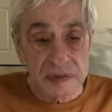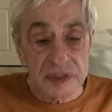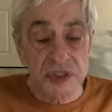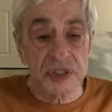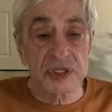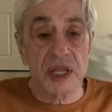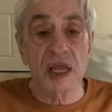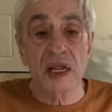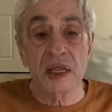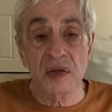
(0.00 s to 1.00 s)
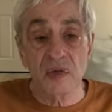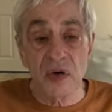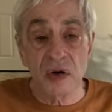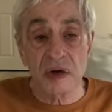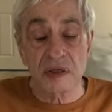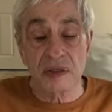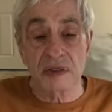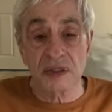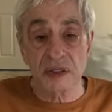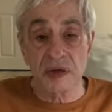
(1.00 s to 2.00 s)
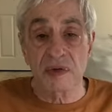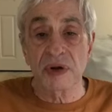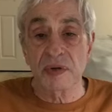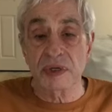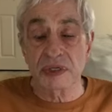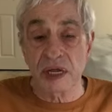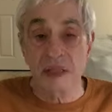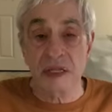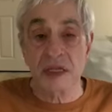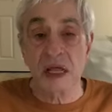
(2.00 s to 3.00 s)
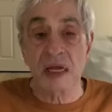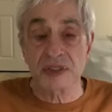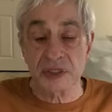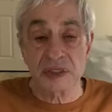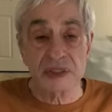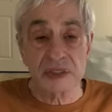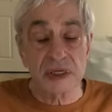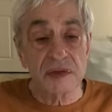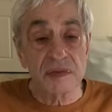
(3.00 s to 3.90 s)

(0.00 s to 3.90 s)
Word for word: sustaining the work so that when you attend the classes,